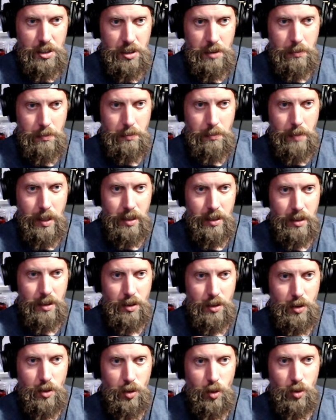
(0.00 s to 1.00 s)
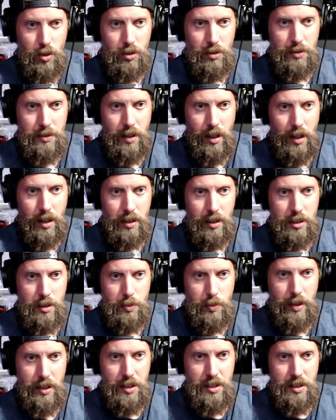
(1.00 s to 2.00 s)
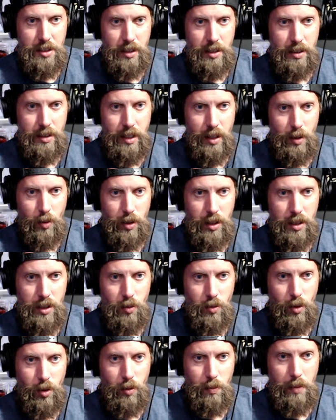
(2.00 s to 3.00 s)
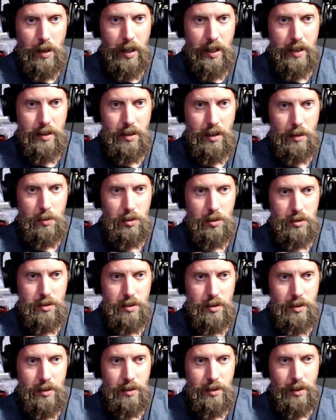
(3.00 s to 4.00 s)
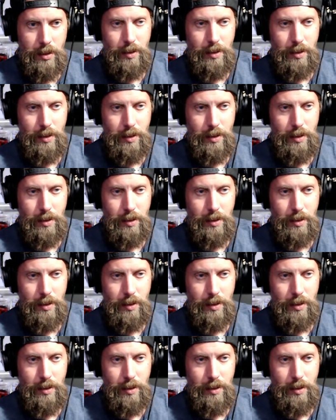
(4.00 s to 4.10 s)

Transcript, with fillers: Should make a Google Doc spreadsheet, that way you won't buy doubles.